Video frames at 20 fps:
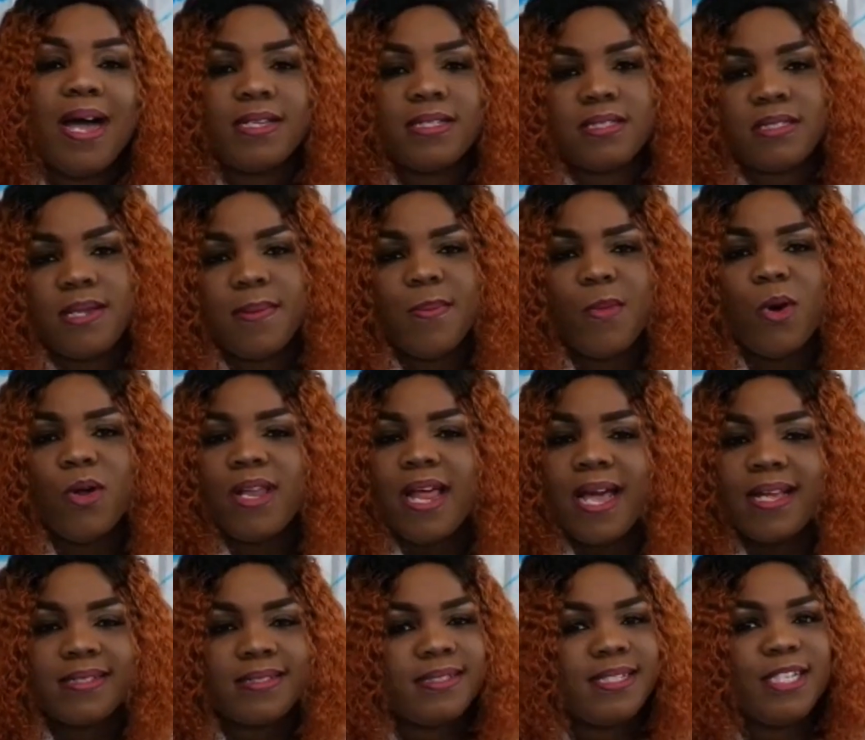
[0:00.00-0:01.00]
as a
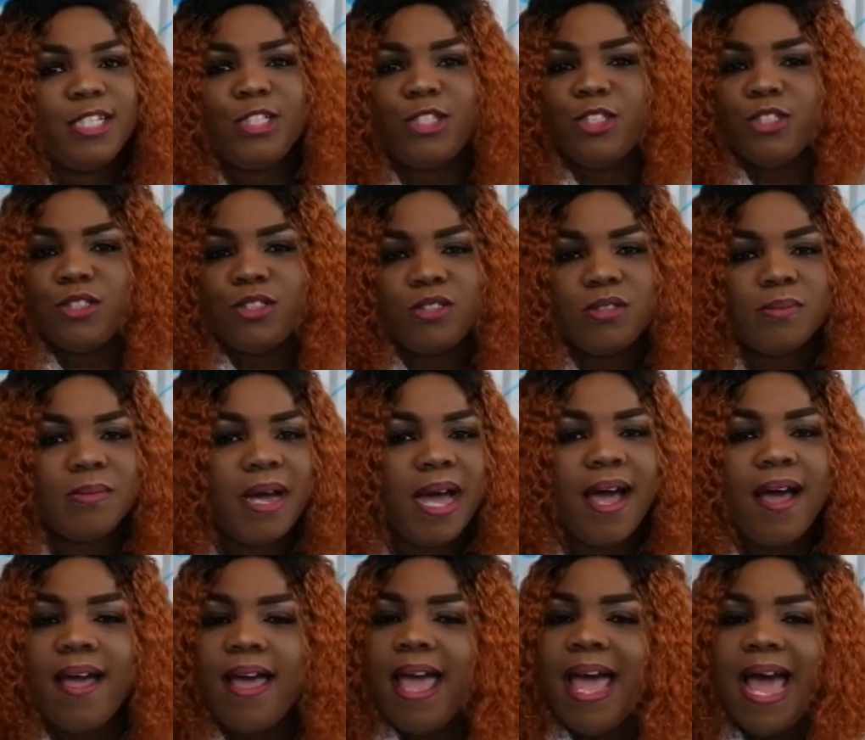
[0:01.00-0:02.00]
mother, as a YouTuber,